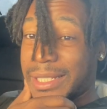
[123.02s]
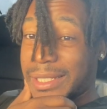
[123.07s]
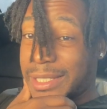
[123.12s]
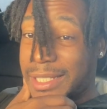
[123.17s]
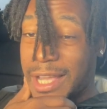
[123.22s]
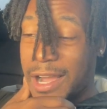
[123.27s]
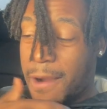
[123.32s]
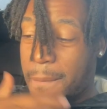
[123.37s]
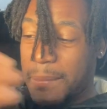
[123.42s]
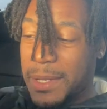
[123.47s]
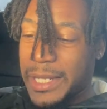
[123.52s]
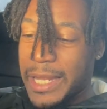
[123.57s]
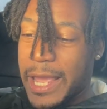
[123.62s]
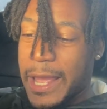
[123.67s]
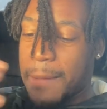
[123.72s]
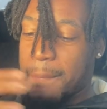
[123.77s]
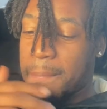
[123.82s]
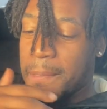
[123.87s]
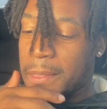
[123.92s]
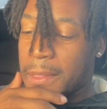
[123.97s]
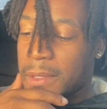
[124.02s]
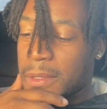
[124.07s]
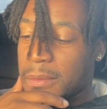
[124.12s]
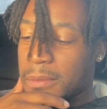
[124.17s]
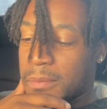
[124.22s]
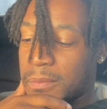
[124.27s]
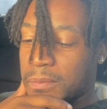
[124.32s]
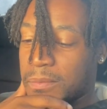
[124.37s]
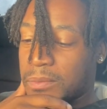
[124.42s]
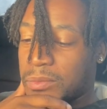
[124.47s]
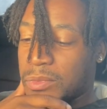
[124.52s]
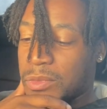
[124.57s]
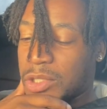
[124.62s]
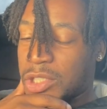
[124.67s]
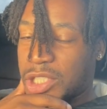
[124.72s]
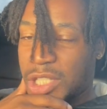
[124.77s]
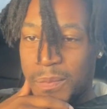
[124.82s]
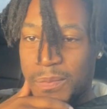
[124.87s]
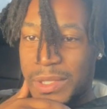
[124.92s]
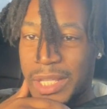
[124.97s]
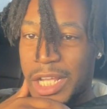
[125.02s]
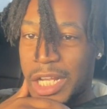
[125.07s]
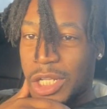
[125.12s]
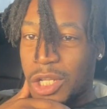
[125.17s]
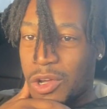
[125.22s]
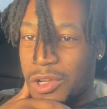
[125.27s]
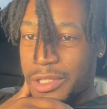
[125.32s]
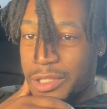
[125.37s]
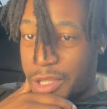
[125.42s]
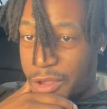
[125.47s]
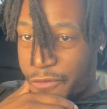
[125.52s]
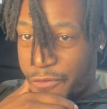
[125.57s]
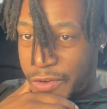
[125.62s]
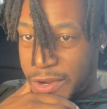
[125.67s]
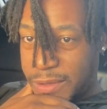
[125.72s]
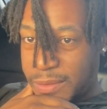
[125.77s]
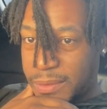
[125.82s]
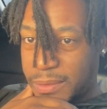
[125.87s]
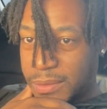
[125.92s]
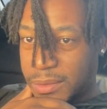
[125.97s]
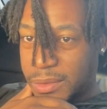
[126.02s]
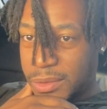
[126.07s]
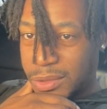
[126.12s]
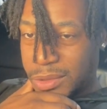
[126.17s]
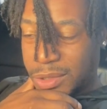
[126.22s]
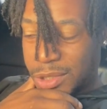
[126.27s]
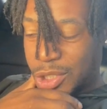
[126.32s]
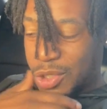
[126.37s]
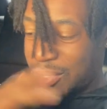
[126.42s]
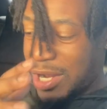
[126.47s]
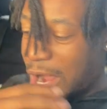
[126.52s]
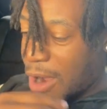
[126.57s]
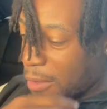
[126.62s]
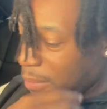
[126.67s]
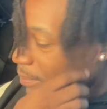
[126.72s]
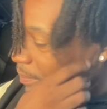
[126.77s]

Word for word: tell me that something look different so now